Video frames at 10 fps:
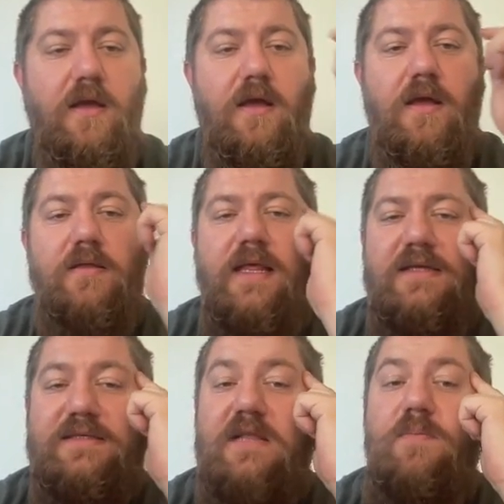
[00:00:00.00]
Uh, there
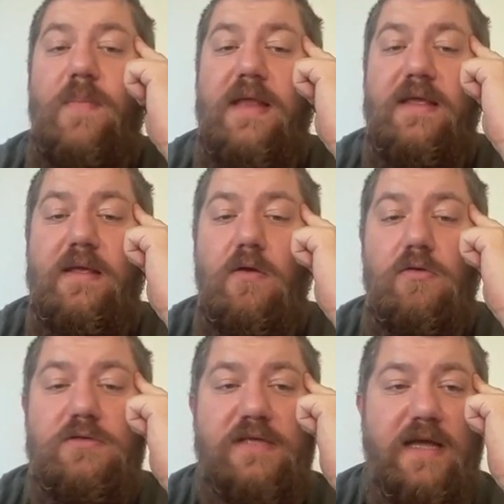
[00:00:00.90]
is not many
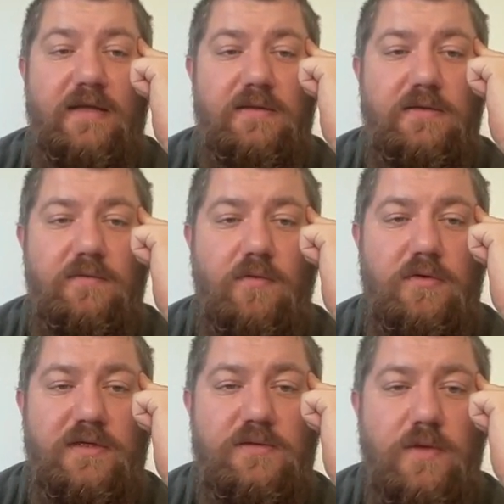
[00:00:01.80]
on sale for
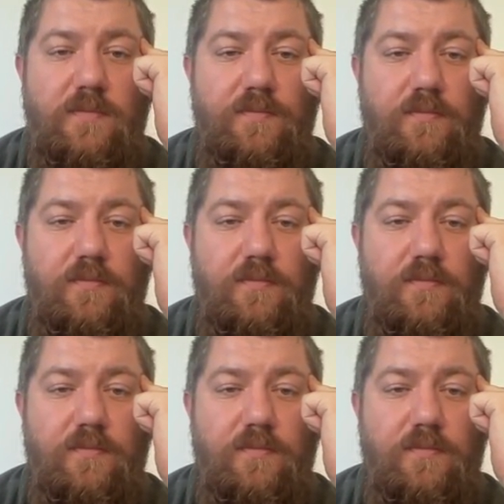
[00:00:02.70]
this one.